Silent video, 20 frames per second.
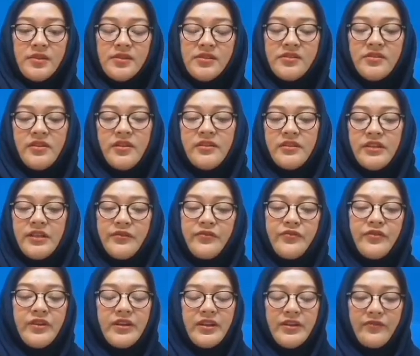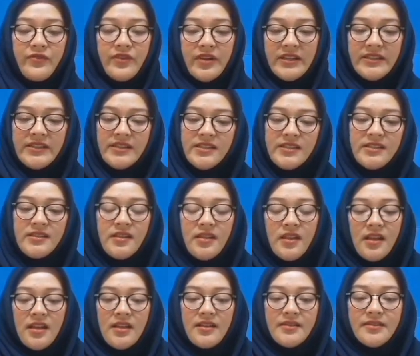Demonstrative reference.
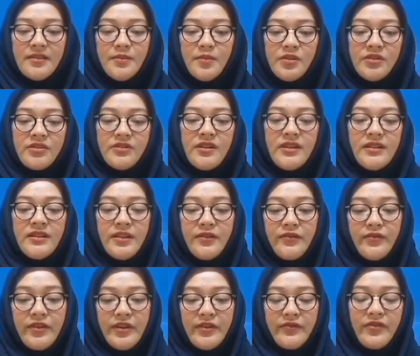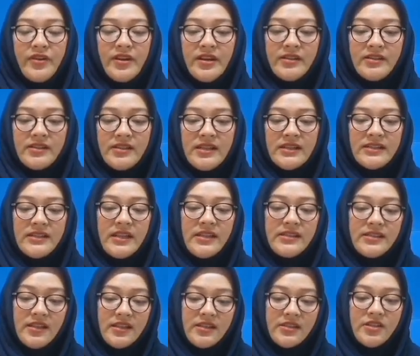Demonstrative reference is
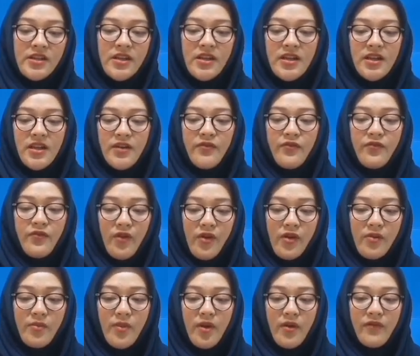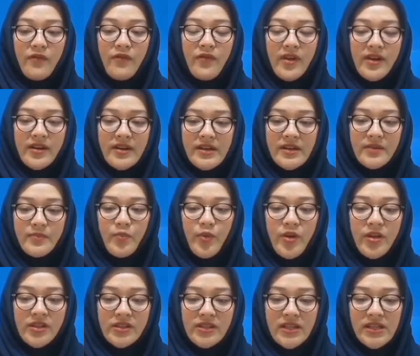essentially a form of varied
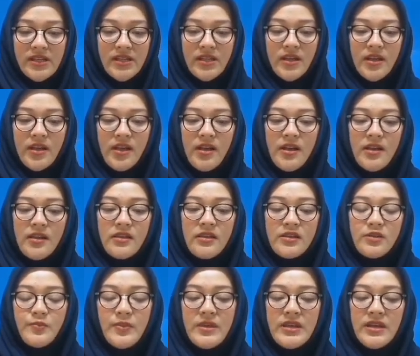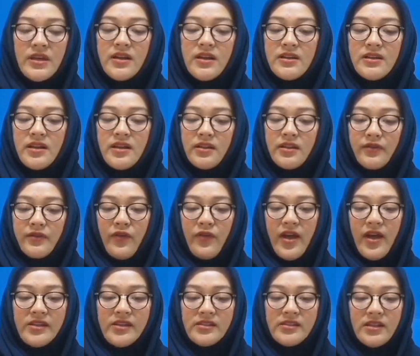pointing. The speaker
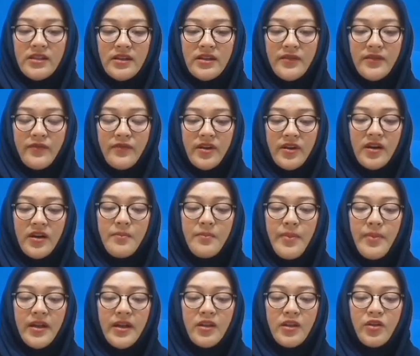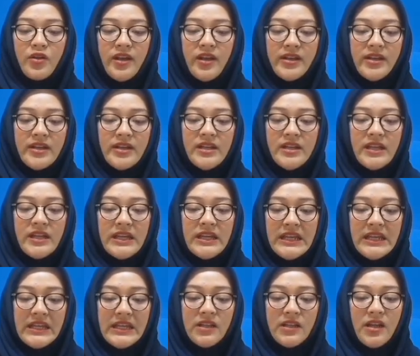identifies the referent by locating
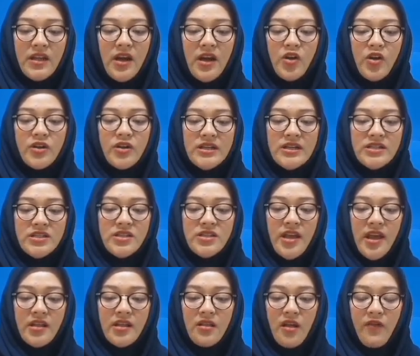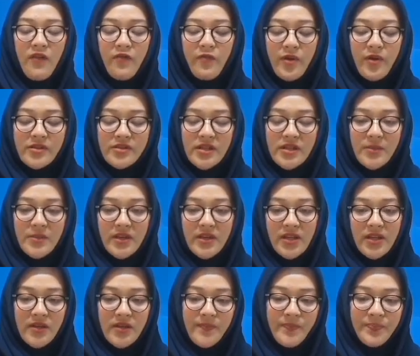it on a scale of proximity.
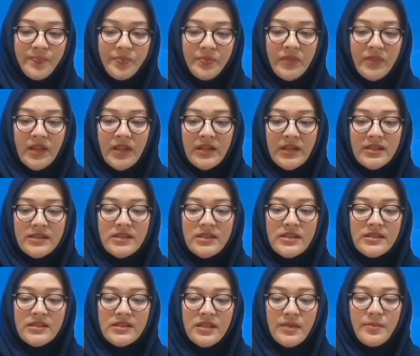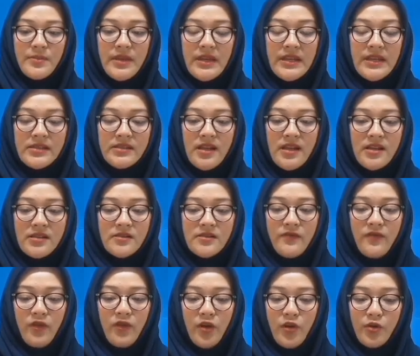The system is as
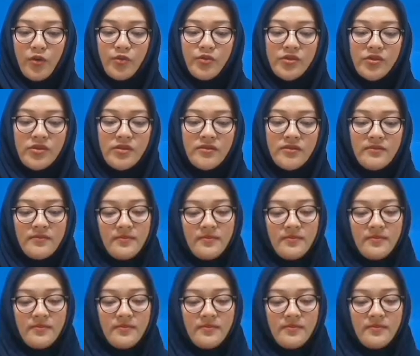follows.